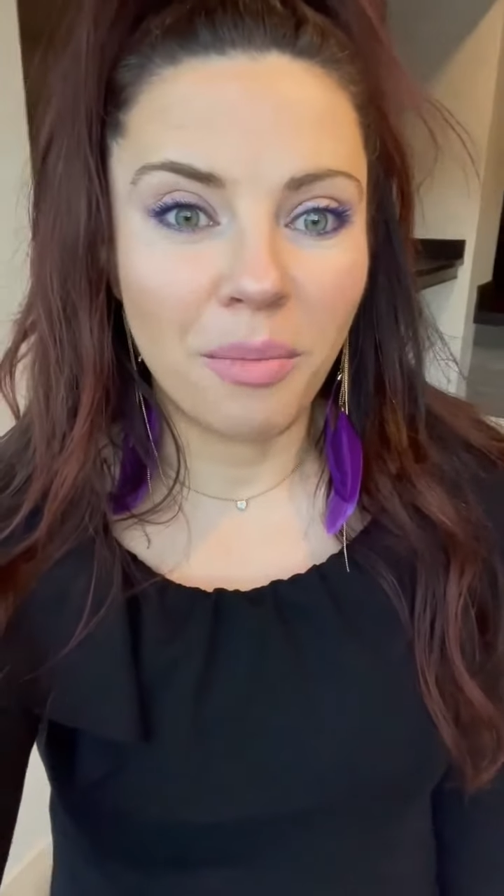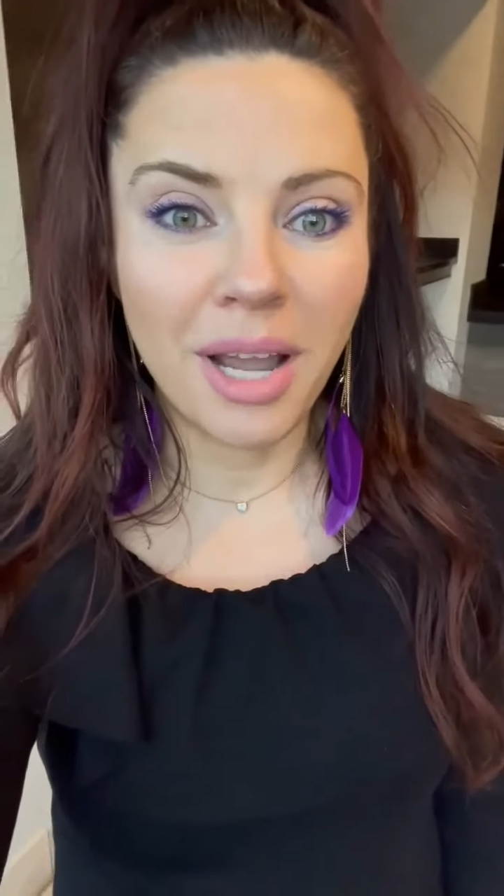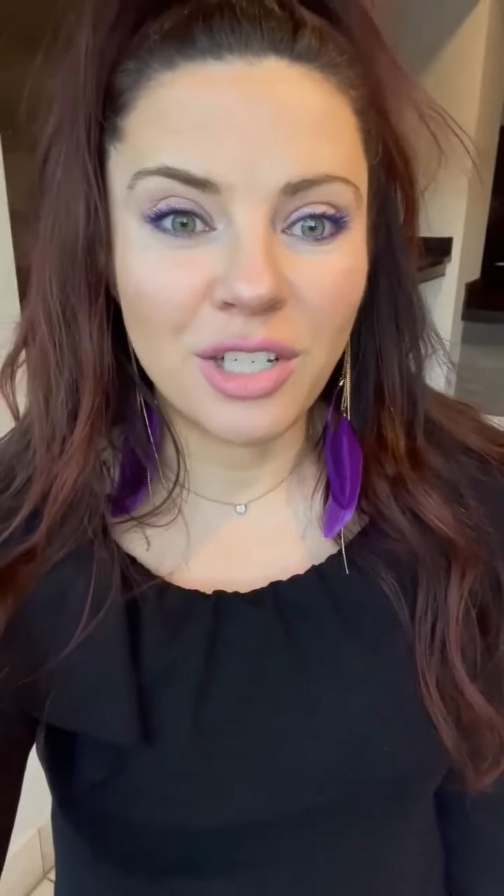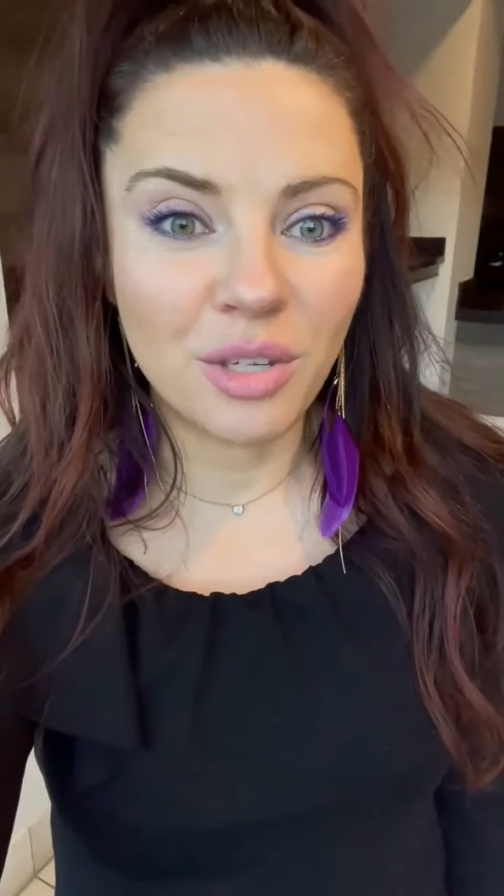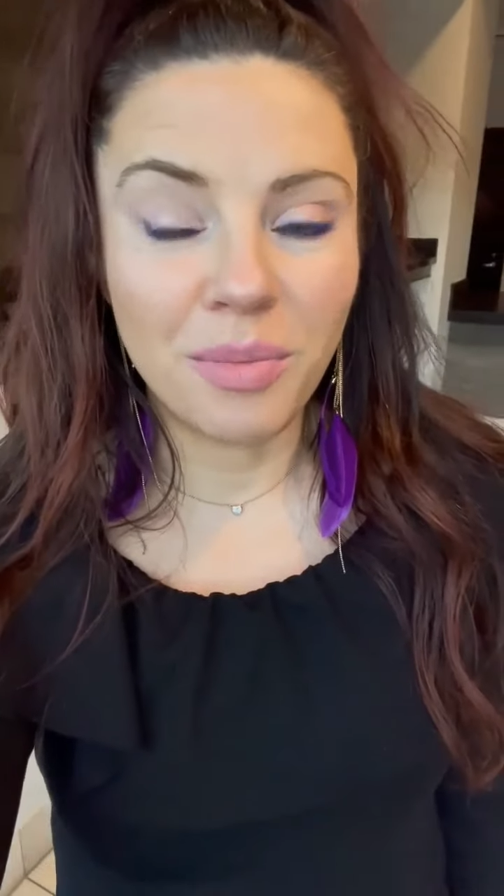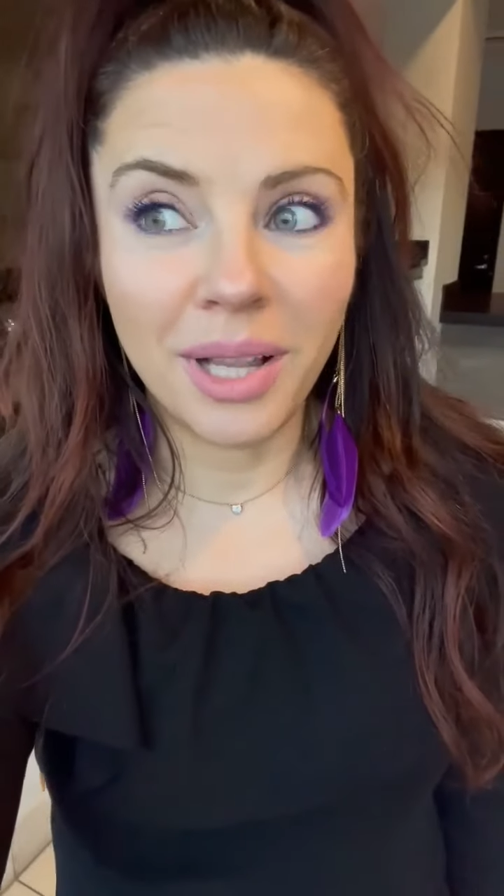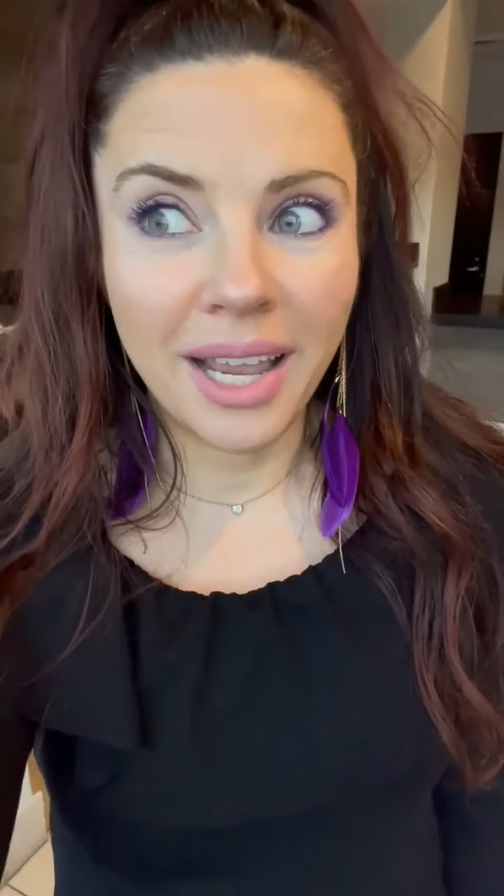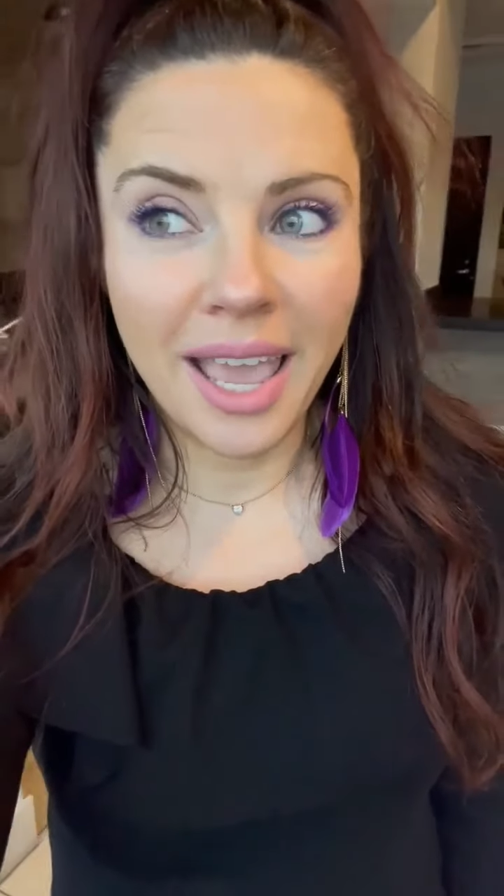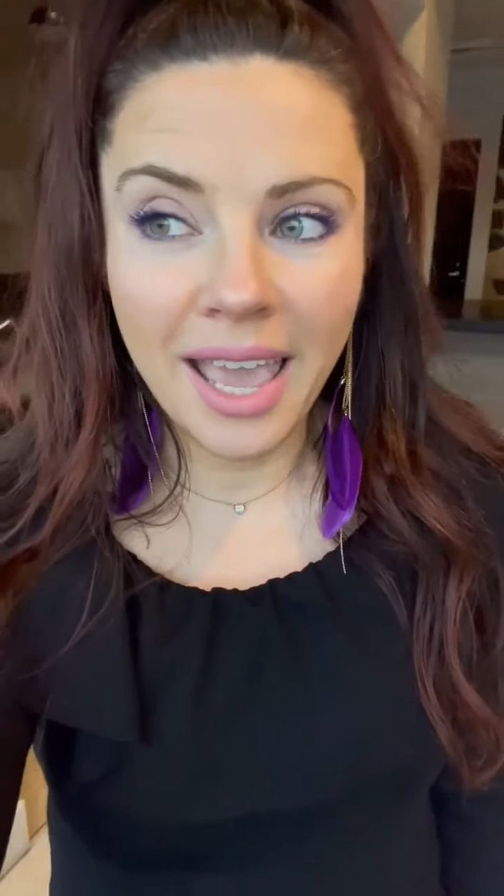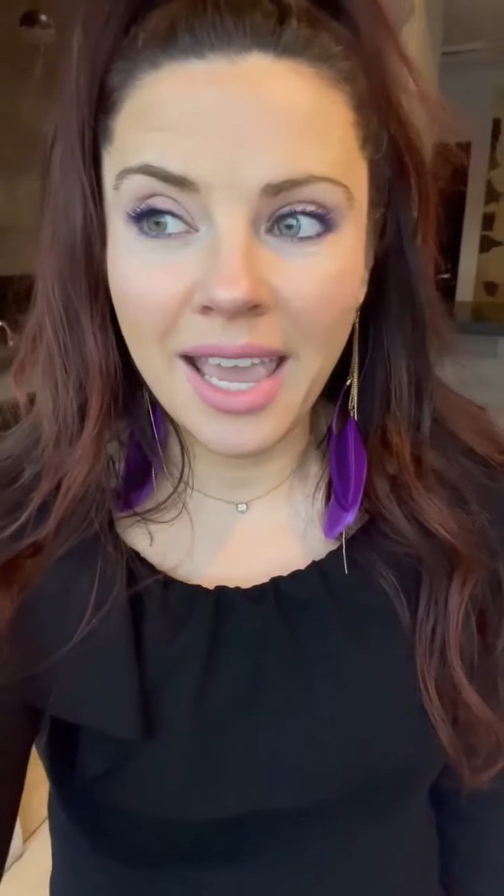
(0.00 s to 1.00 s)
mind to be
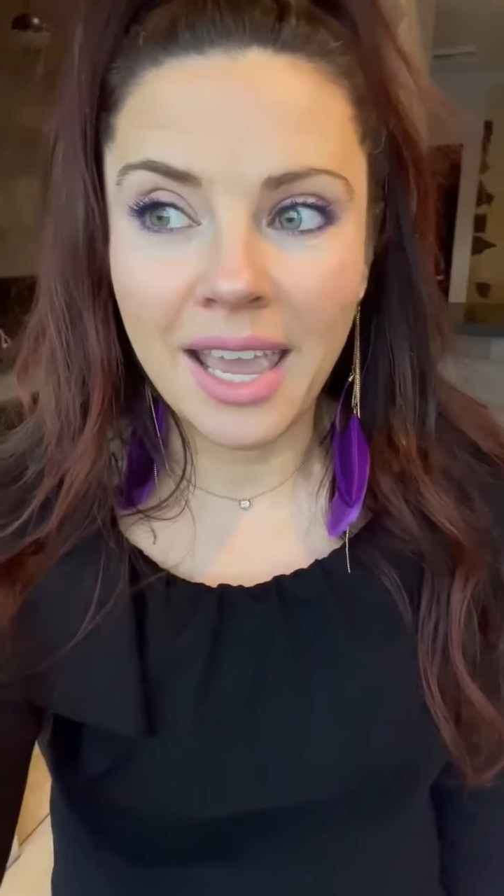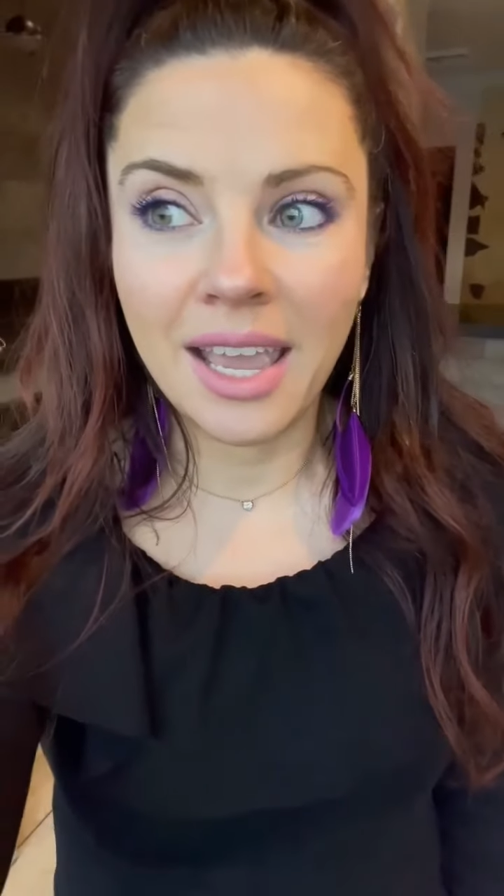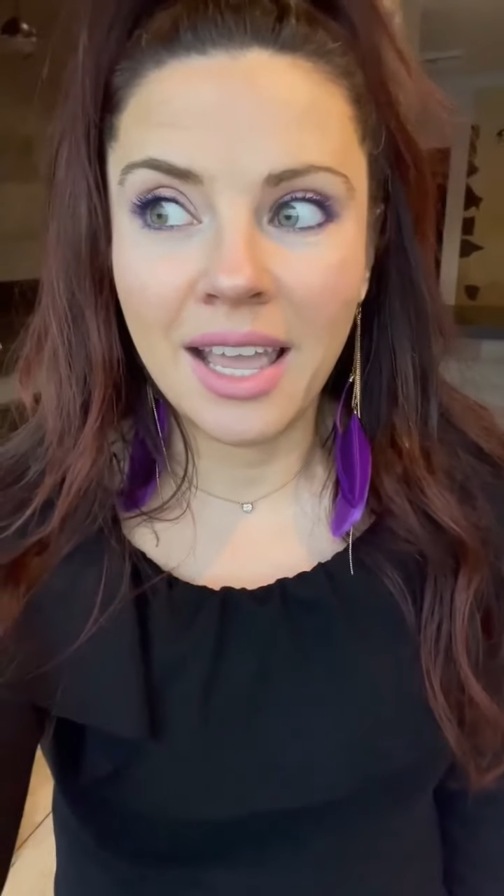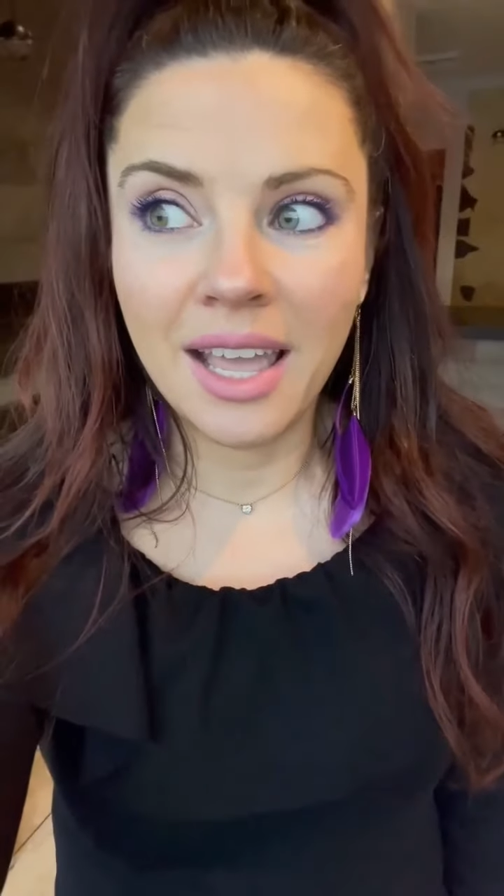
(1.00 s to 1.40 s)
like, hey,